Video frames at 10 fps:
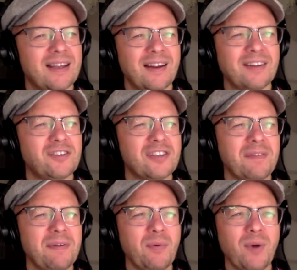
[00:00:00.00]
But just
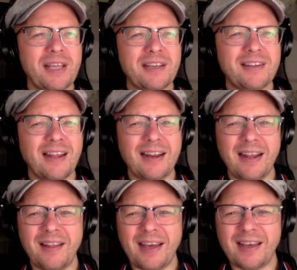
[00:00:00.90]
give him a week.
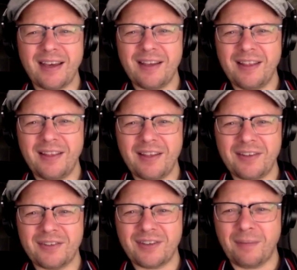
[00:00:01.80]
Let that
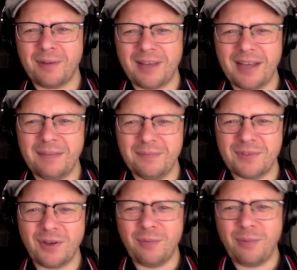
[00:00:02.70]
couple of games
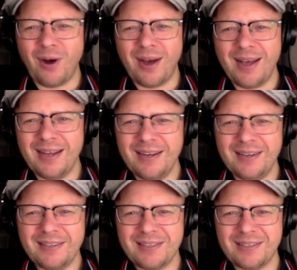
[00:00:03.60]
go by,
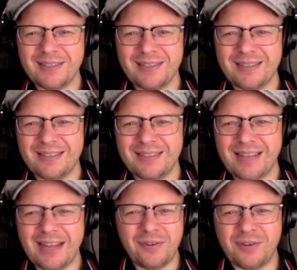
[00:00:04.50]
and
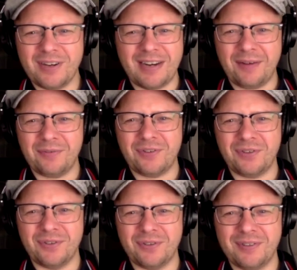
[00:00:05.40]
then you could announce
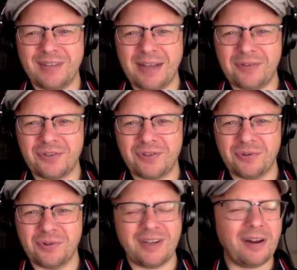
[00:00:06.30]
your
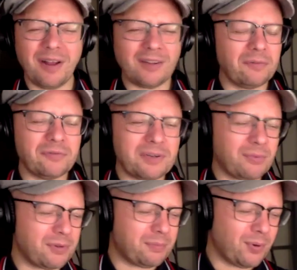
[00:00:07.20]
story. I don't see
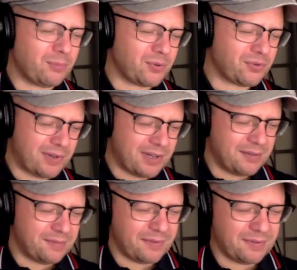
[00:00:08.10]
what the point was really
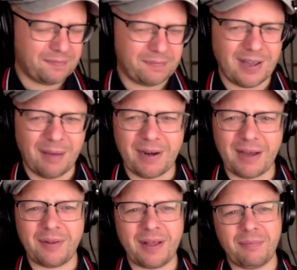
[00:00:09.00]
of coming
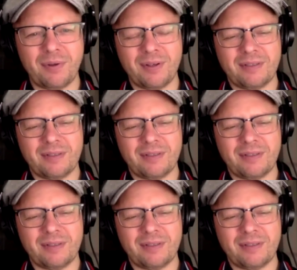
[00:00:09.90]
out. There we go.